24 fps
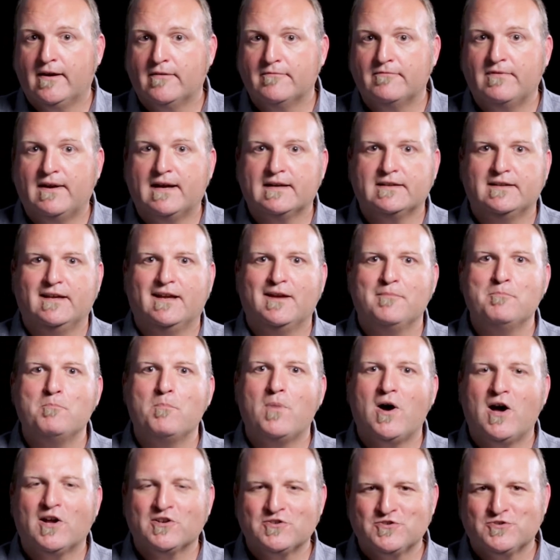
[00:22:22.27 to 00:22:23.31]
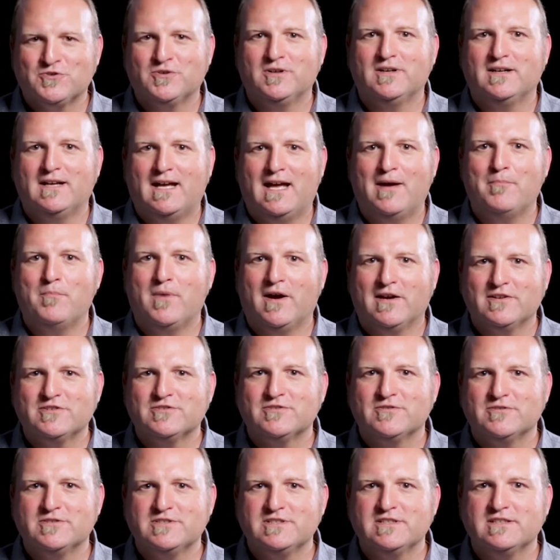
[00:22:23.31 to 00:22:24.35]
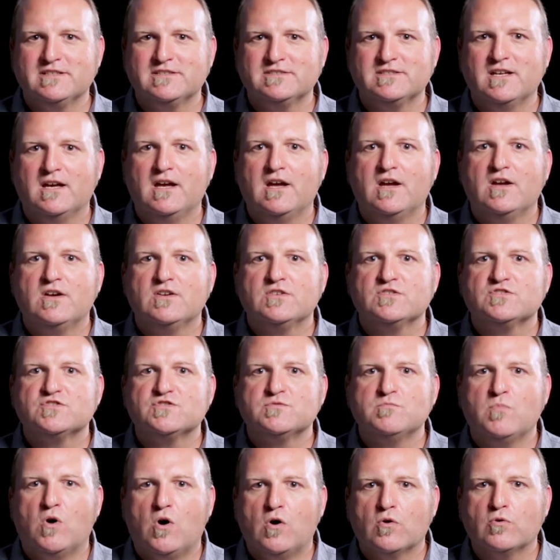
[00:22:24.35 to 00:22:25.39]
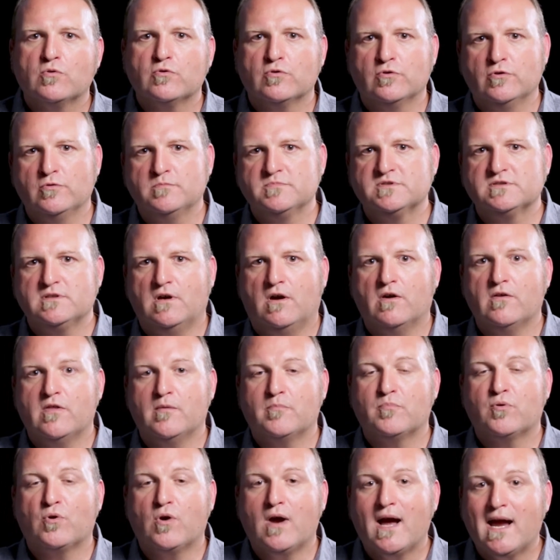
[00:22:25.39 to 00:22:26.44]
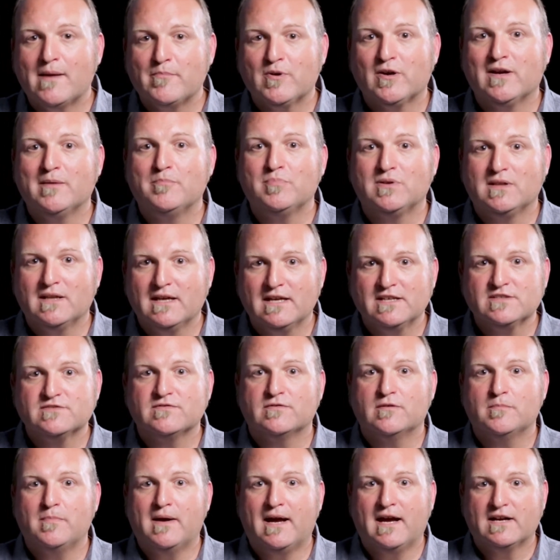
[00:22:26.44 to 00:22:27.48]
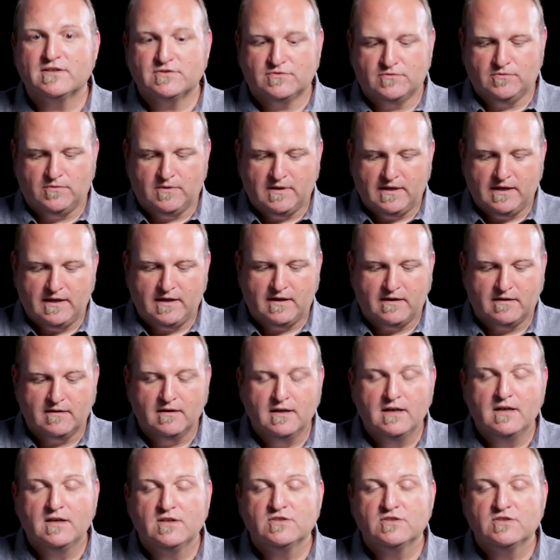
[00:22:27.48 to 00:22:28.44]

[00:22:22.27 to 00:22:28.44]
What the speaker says: In fact, a mantra at my church is, small groups are the primary place for pastoral care.